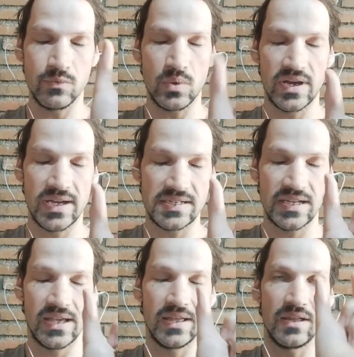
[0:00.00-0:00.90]
the word
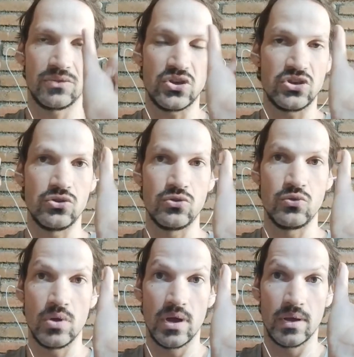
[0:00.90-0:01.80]

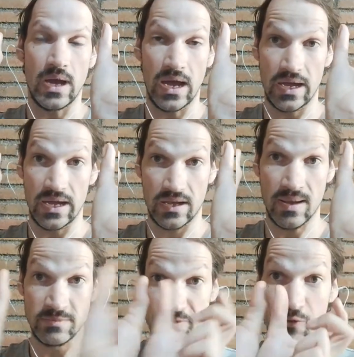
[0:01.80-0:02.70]
that
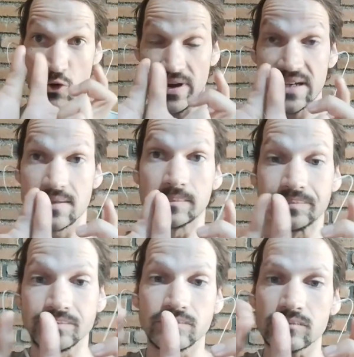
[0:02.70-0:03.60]
comes before it,
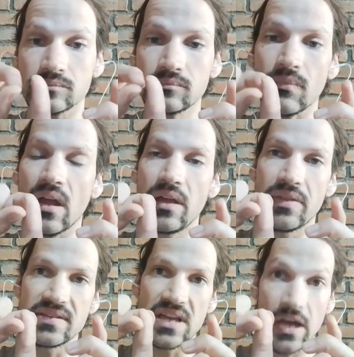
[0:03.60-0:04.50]

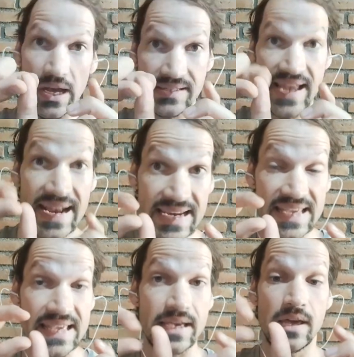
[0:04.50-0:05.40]
there's a
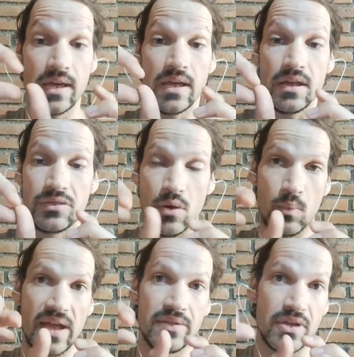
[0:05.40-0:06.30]
technique
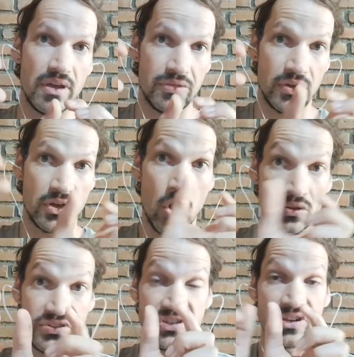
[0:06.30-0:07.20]
where the
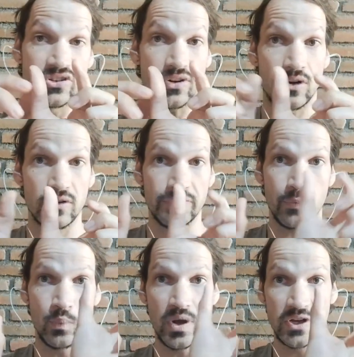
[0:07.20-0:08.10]
consonant
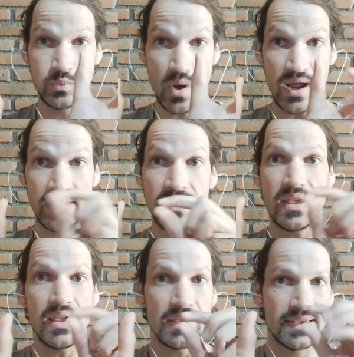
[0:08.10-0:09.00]
of word 1
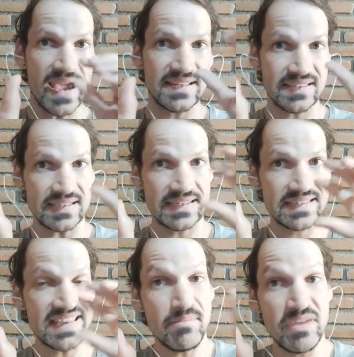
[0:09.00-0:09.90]
gets
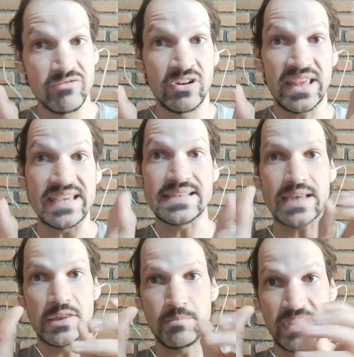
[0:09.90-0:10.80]
semi-released
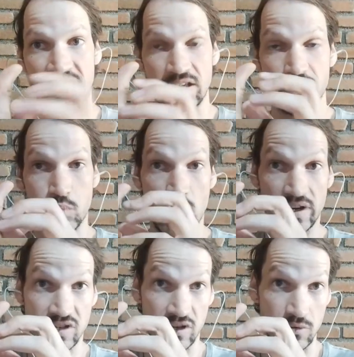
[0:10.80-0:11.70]
at the beginning of
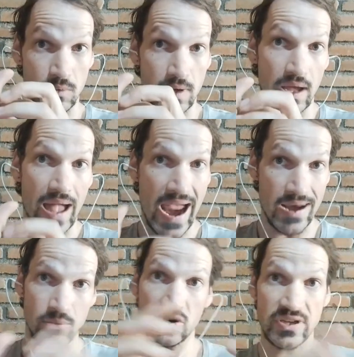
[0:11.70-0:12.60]
word 2. And
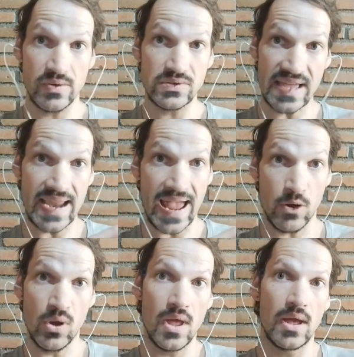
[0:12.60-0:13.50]
I'm not going to go into that now,